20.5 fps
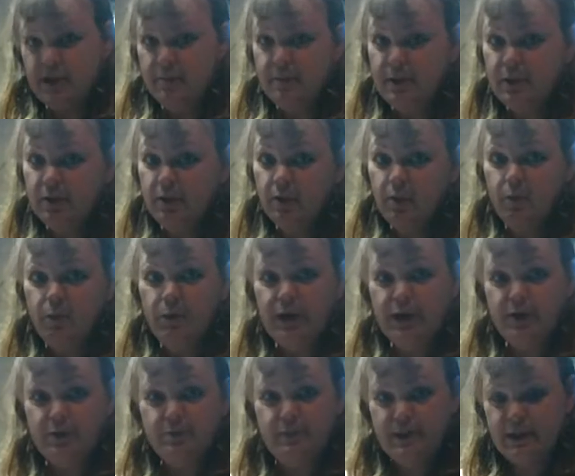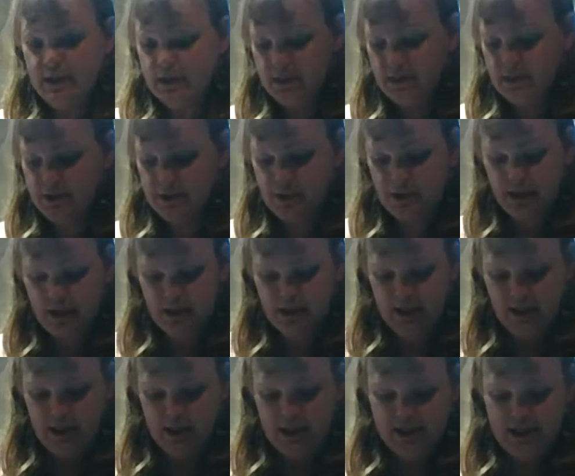going to be a little weird because
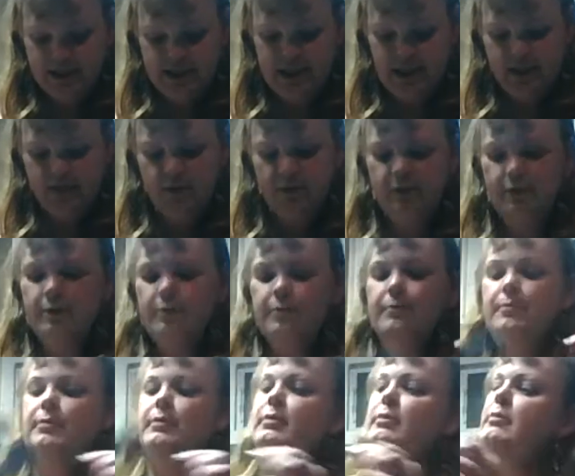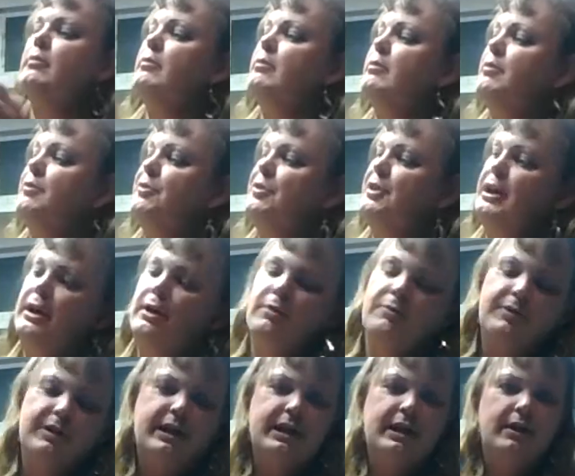it's got a little thing
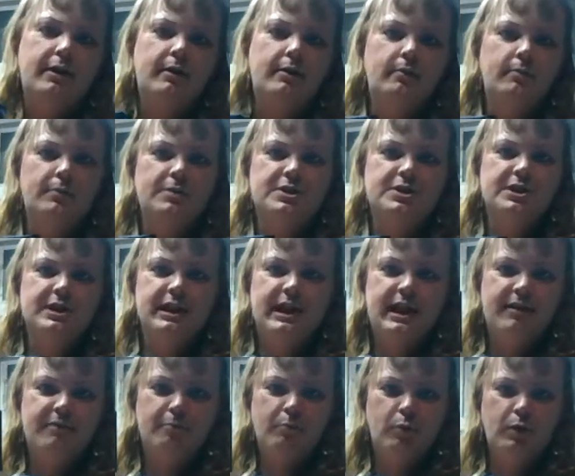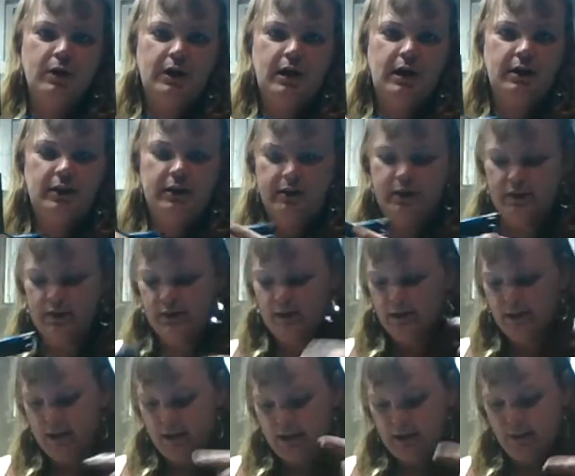over here, which is going to have more color,
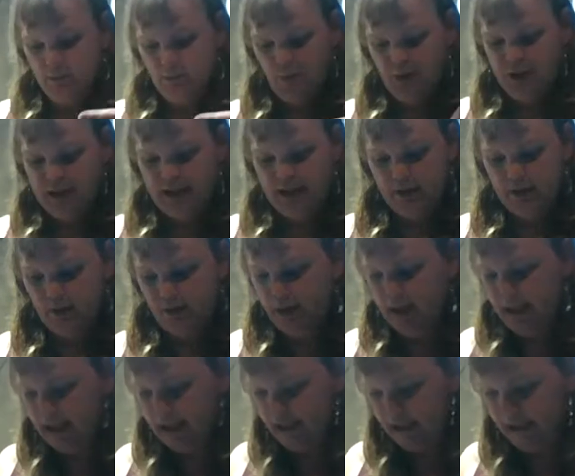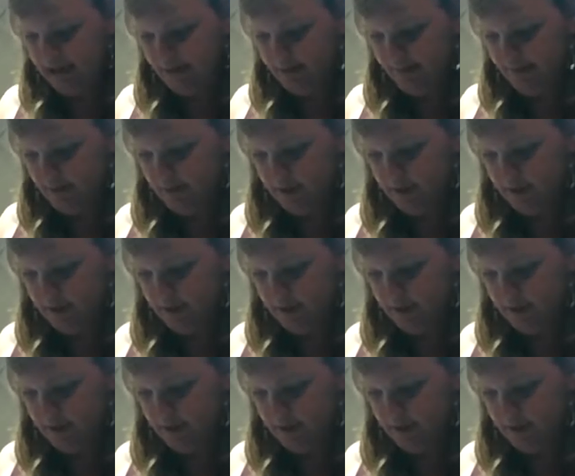more yellow on it,